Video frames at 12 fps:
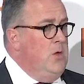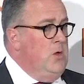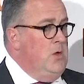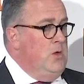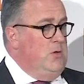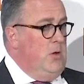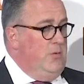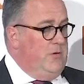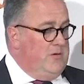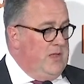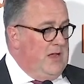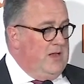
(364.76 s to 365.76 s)

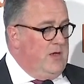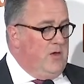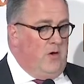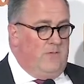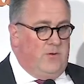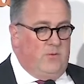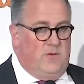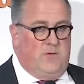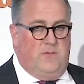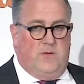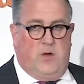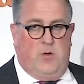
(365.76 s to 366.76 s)
Notwithstanding a confluence
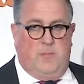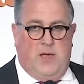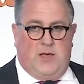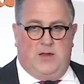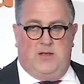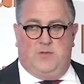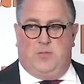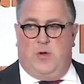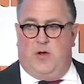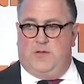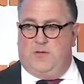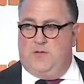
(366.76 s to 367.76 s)
of lower manganese
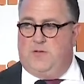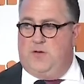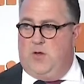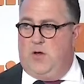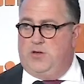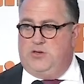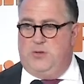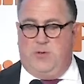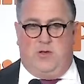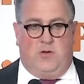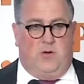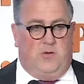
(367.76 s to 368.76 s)
prices and higher
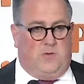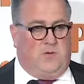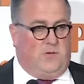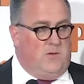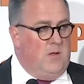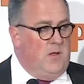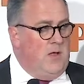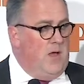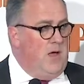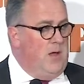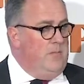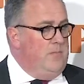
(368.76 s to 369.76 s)
shipping costs,
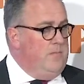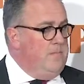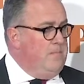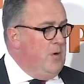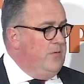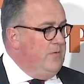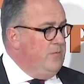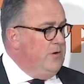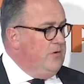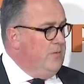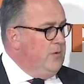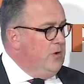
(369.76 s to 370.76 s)
both of which
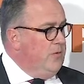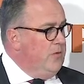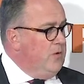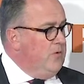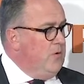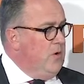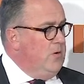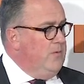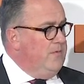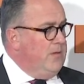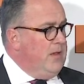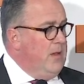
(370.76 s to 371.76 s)
are beyond the control of
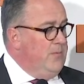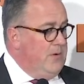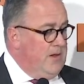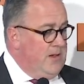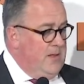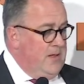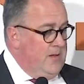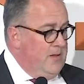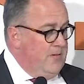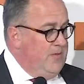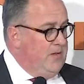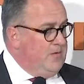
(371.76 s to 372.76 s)
the company,
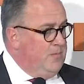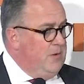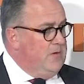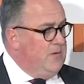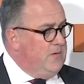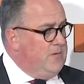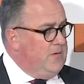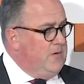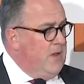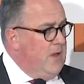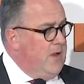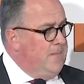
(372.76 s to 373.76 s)
this business,
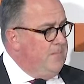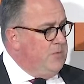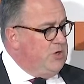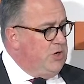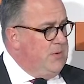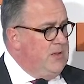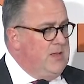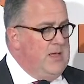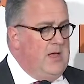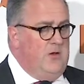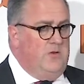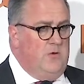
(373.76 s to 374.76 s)
Tshipi
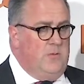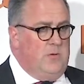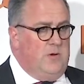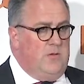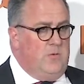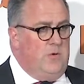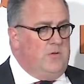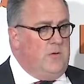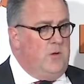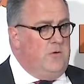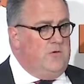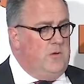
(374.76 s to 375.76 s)
and Jupiter through its
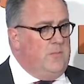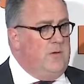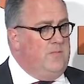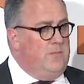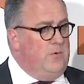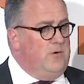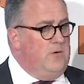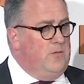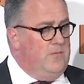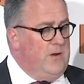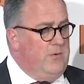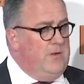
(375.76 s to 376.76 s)
ownership, have produced
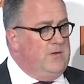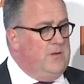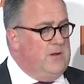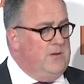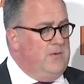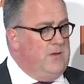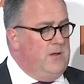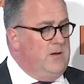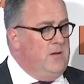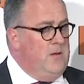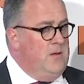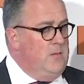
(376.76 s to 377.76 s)
very significant
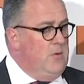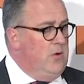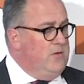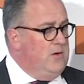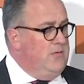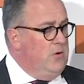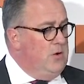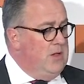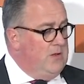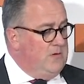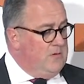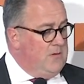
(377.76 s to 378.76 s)
positive
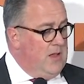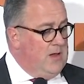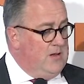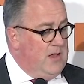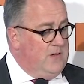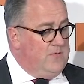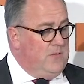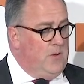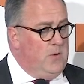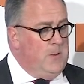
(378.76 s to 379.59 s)
earnings and cash flow.